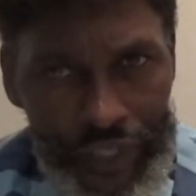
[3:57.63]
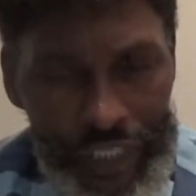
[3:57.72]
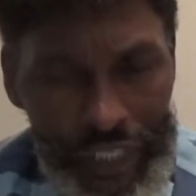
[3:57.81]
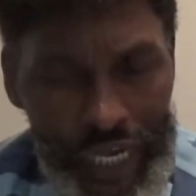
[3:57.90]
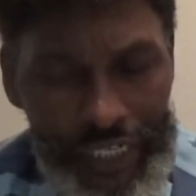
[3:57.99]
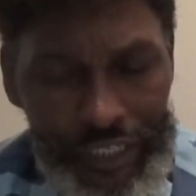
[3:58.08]
And a
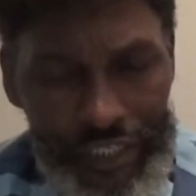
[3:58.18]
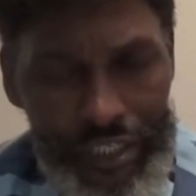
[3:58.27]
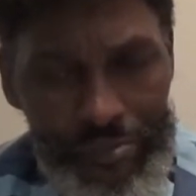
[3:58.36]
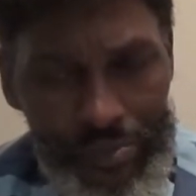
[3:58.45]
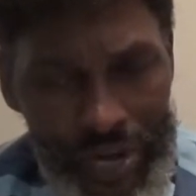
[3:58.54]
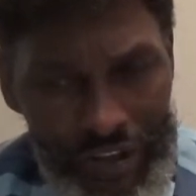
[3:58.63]
lot of these
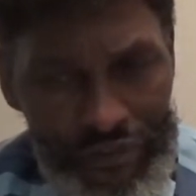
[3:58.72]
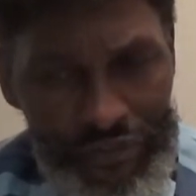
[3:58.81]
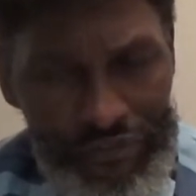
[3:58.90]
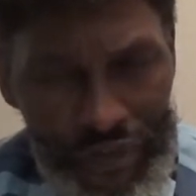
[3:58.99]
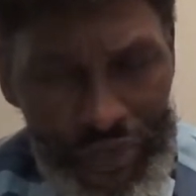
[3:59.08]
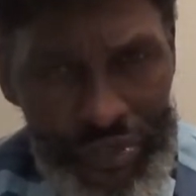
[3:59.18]
prophets,
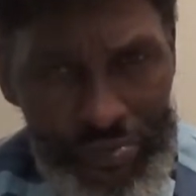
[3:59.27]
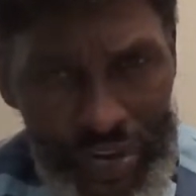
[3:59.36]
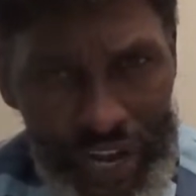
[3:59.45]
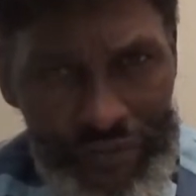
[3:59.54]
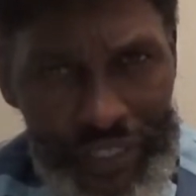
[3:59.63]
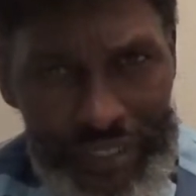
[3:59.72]
false
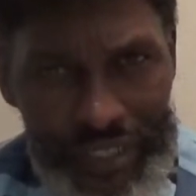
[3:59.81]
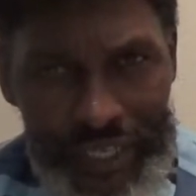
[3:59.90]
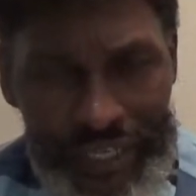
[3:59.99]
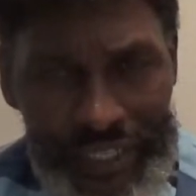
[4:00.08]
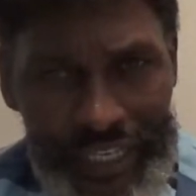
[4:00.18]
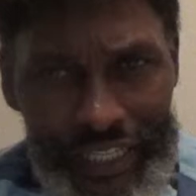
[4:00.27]
prophets,
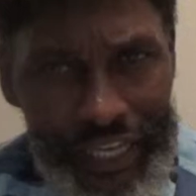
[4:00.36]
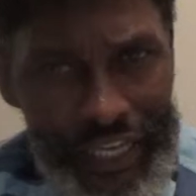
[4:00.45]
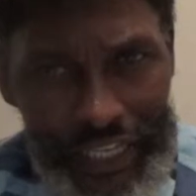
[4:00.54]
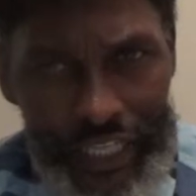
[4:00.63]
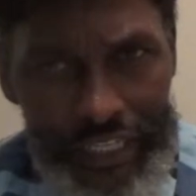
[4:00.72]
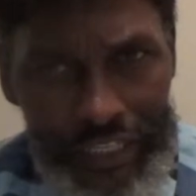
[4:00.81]
saying the
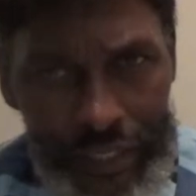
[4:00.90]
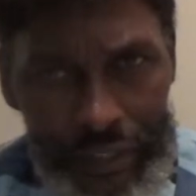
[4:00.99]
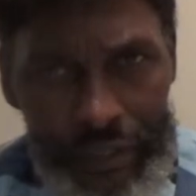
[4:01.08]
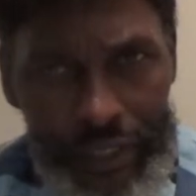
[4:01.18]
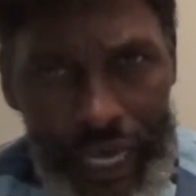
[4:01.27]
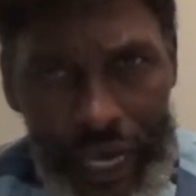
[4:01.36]
end is here
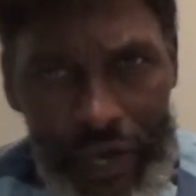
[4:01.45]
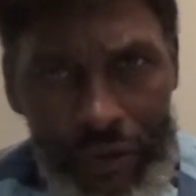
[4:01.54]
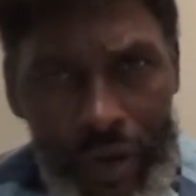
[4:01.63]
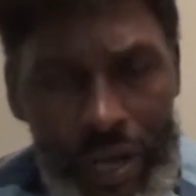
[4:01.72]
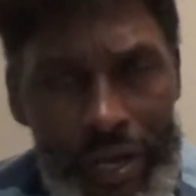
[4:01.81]
now.